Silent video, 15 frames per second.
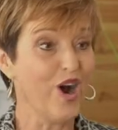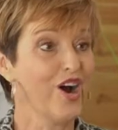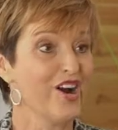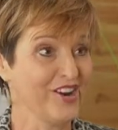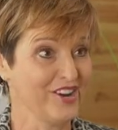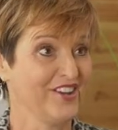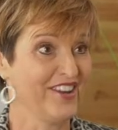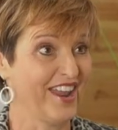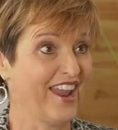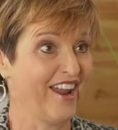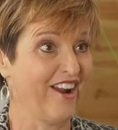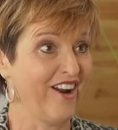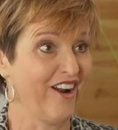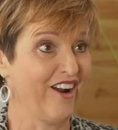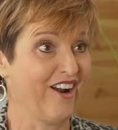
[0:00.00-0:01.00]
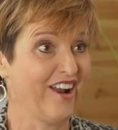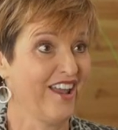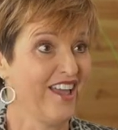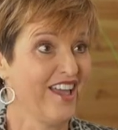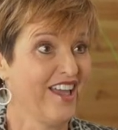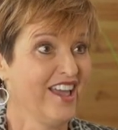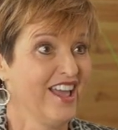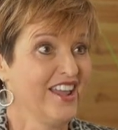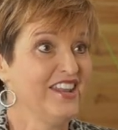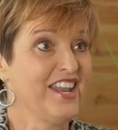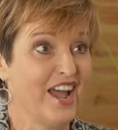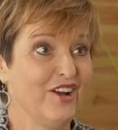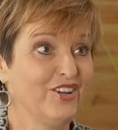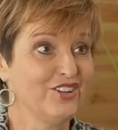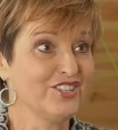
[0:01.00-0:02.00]
are there
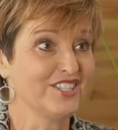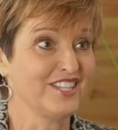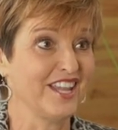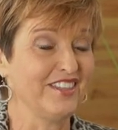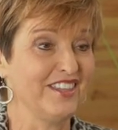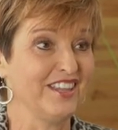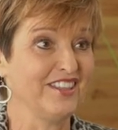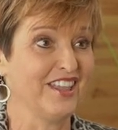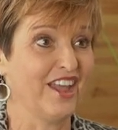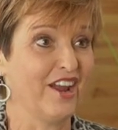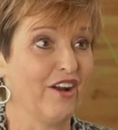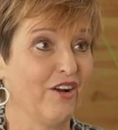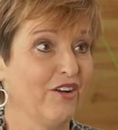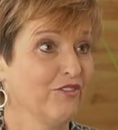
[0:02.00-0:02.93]
now you're standing there.